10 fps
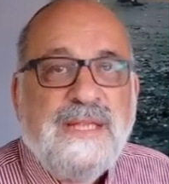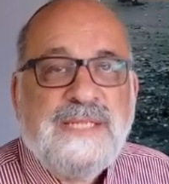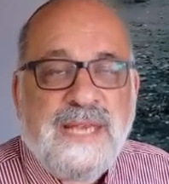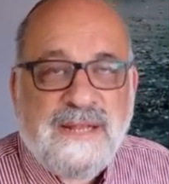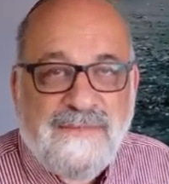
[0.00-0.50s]

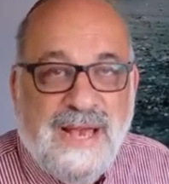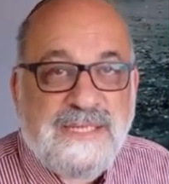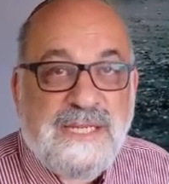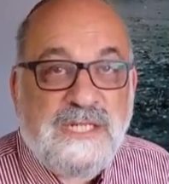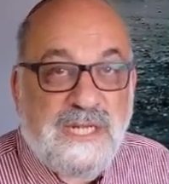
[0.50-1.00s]
Take
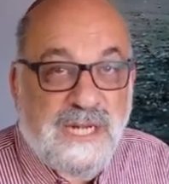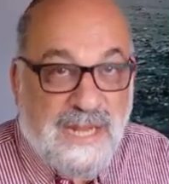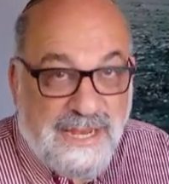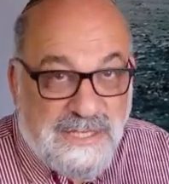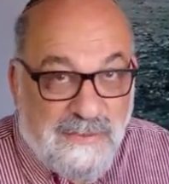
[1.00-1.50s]
advantage in a
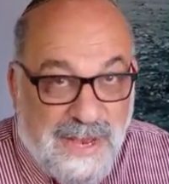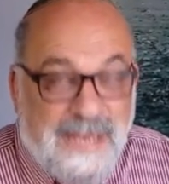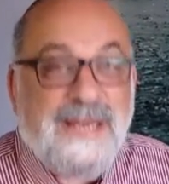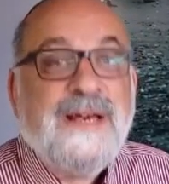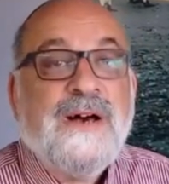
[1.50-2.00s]
nice
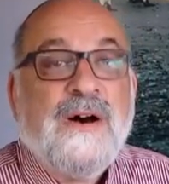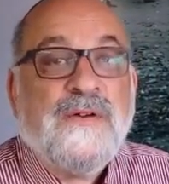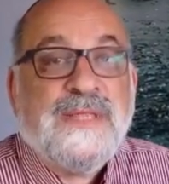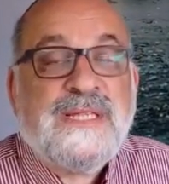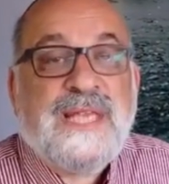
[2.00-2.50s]
way of
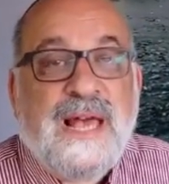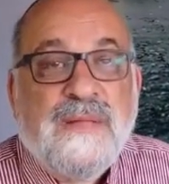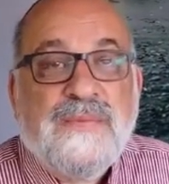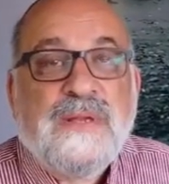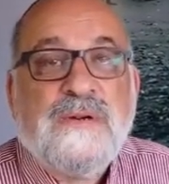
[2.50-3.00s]
all this
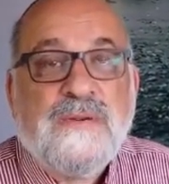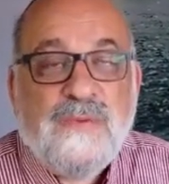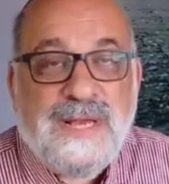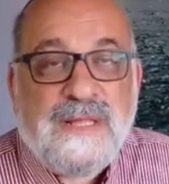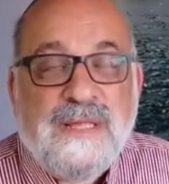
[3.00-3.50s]
help and
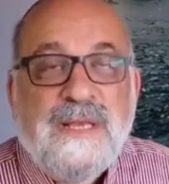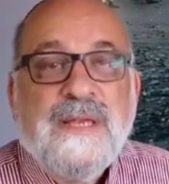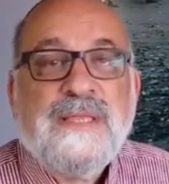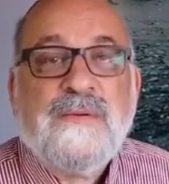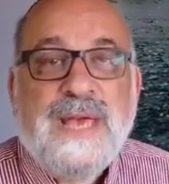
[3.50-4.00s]
goodwill
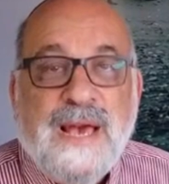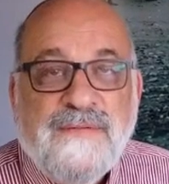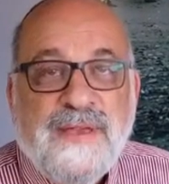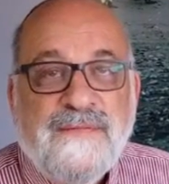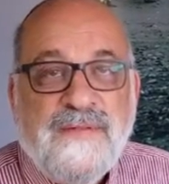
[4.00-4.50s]
that we
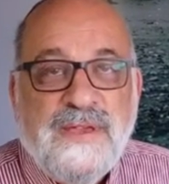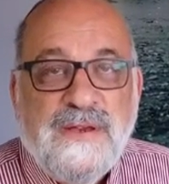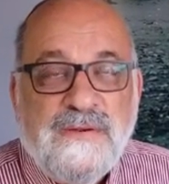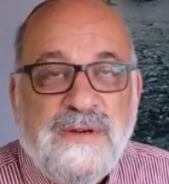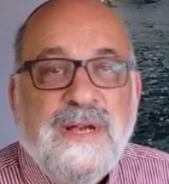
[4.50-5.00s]
have here for you.